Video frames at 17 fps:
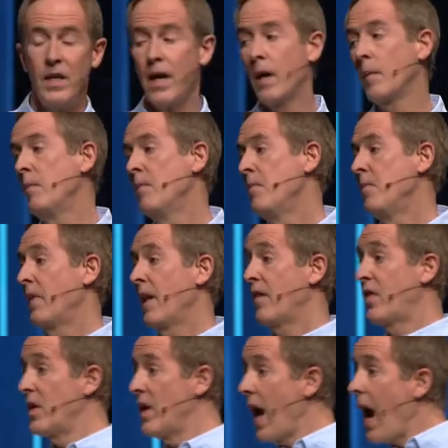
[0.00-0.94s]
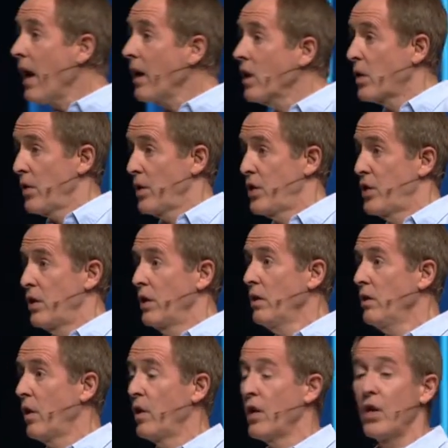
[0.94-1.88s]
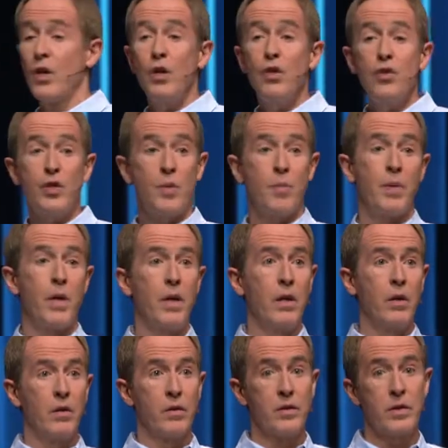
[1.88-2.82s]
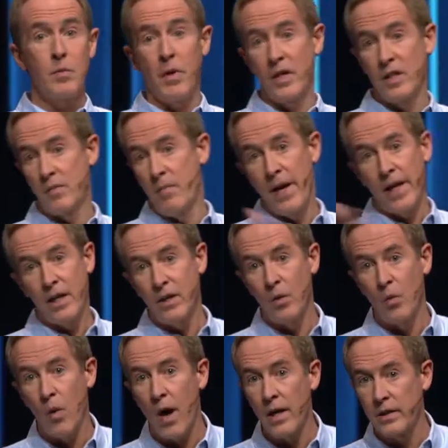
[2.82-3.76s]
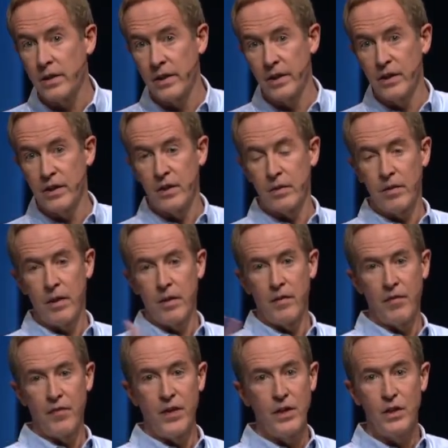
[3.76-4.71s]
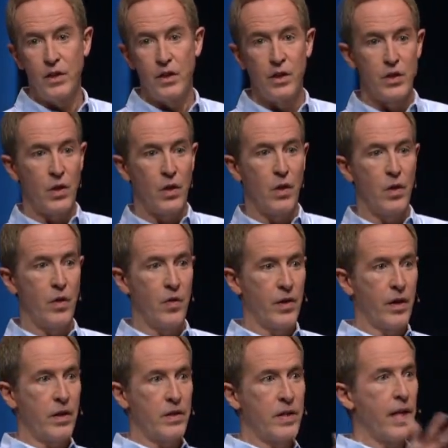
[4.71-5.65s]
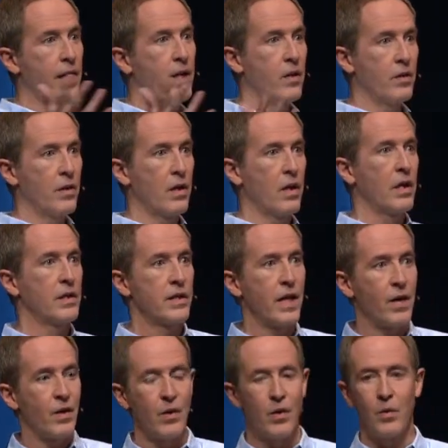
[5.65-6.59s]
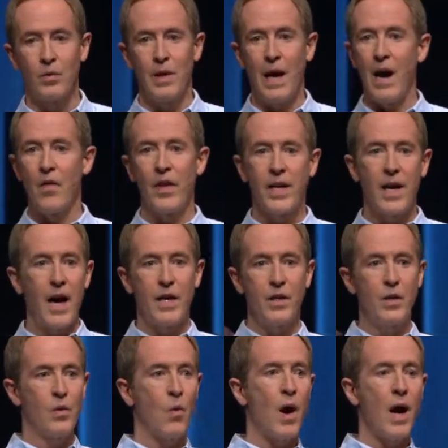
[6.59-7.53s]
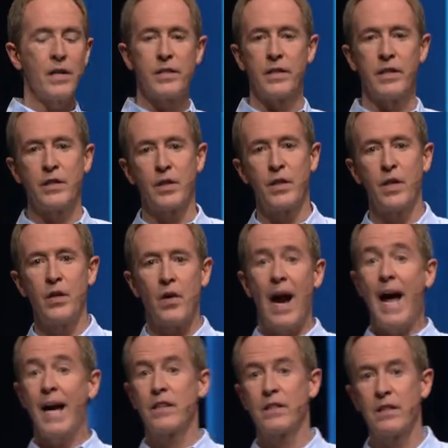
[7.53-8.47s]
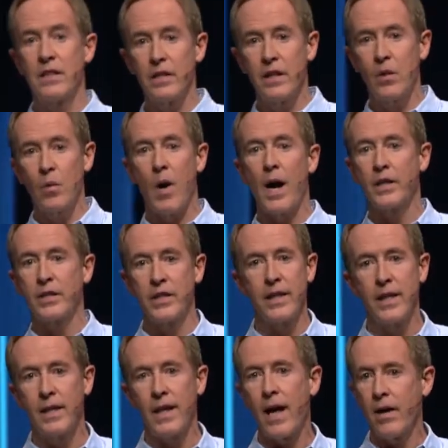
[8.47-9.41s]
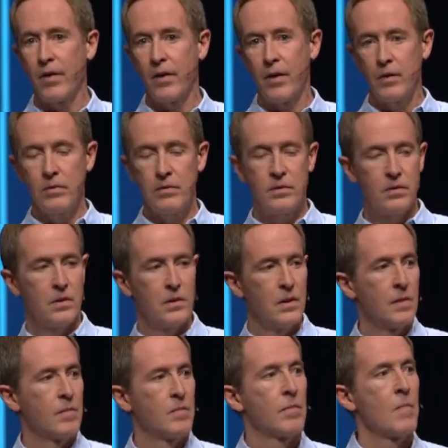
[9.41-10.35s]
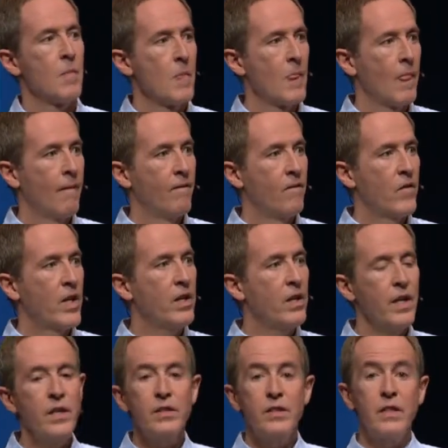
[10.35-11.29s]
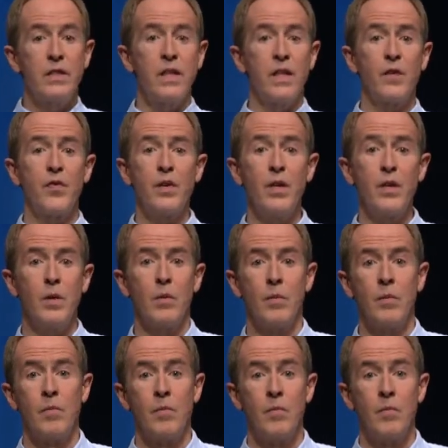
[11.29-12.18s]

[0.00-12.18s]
Now, if you're not a Christian, or you used to be, or somebody's making you watch this, they're going to feed you dessert, or they're going to take you to lunch. I don't know how they got you to watch this, or you were accidentally watching it. I don't know. Here's the thing for you.